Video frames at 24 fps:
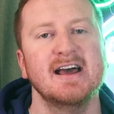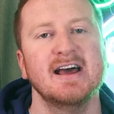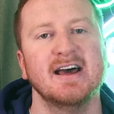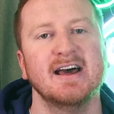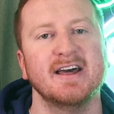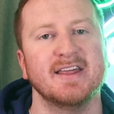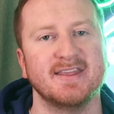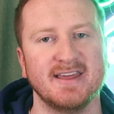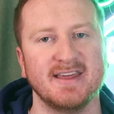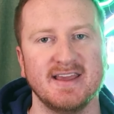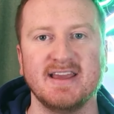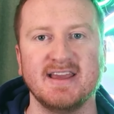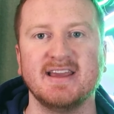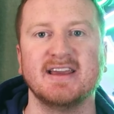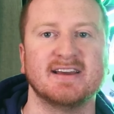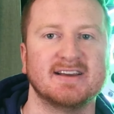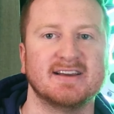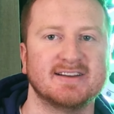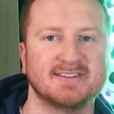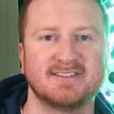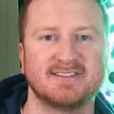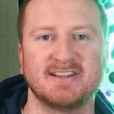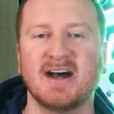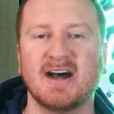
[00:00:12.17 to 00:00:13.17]
The
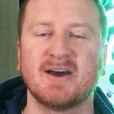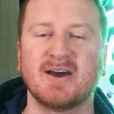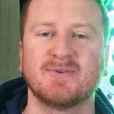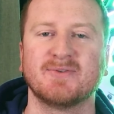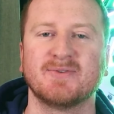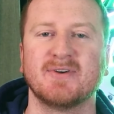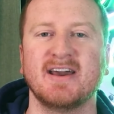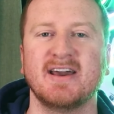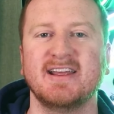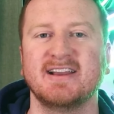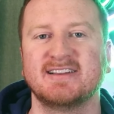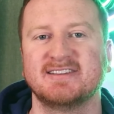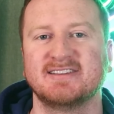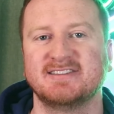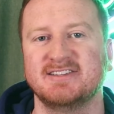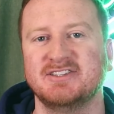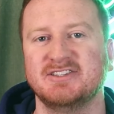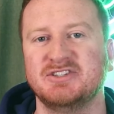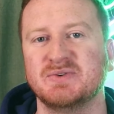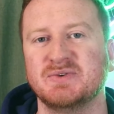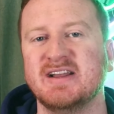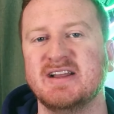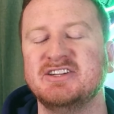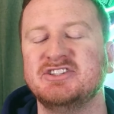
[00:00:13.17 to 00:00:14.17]
Haason Reddick
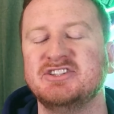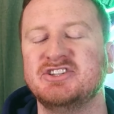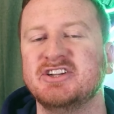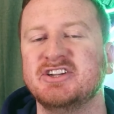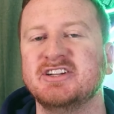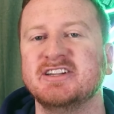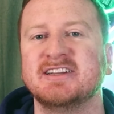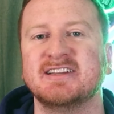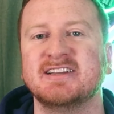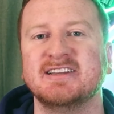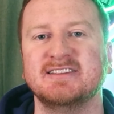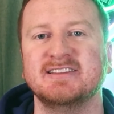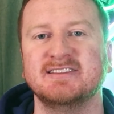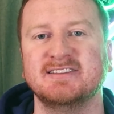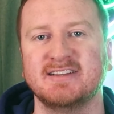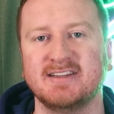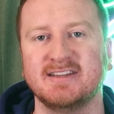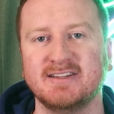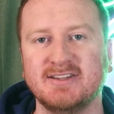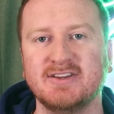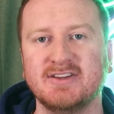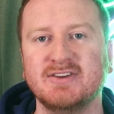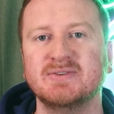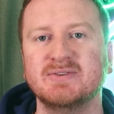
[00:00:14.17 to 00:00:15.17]
situation
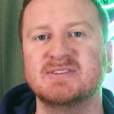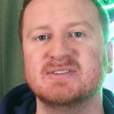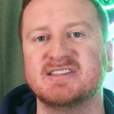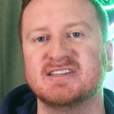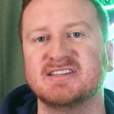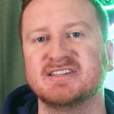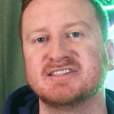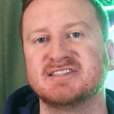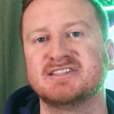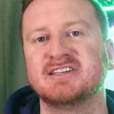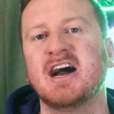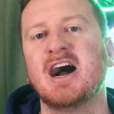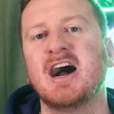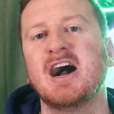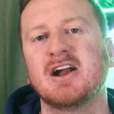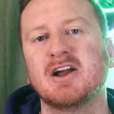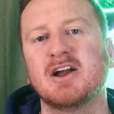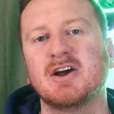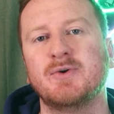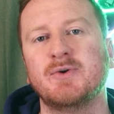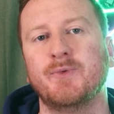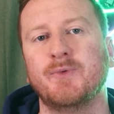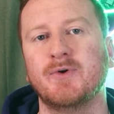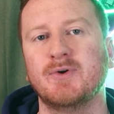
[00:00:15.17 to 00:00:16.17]
continues. The
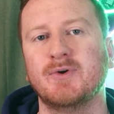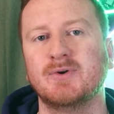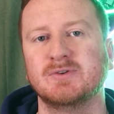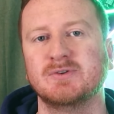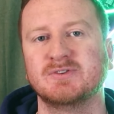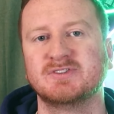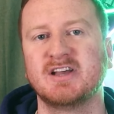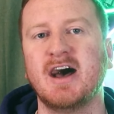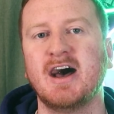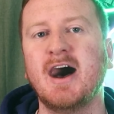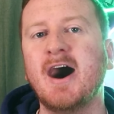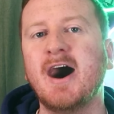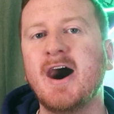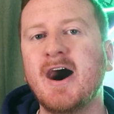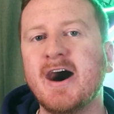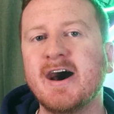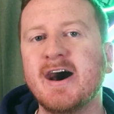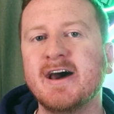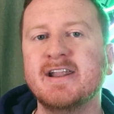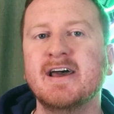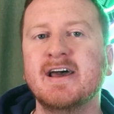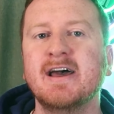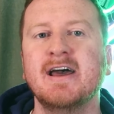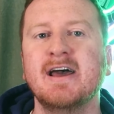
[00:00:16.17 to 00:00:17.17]
saga rolls
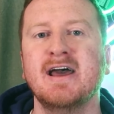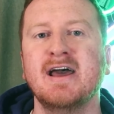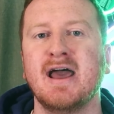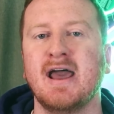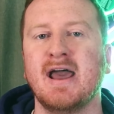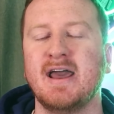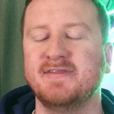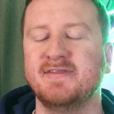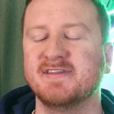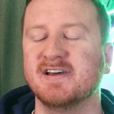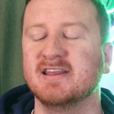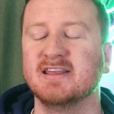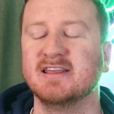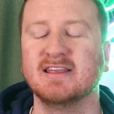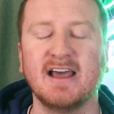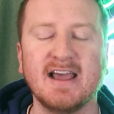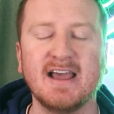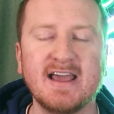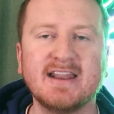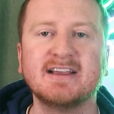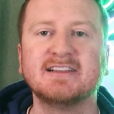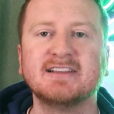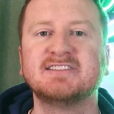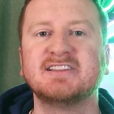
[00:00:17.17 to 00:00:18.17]
on. And the
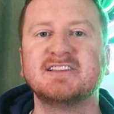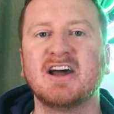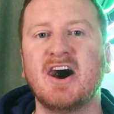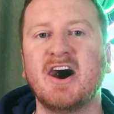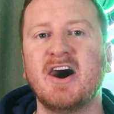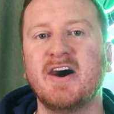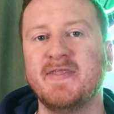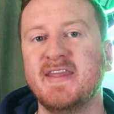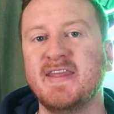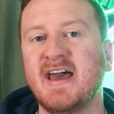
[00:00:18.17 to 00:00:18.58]
latest on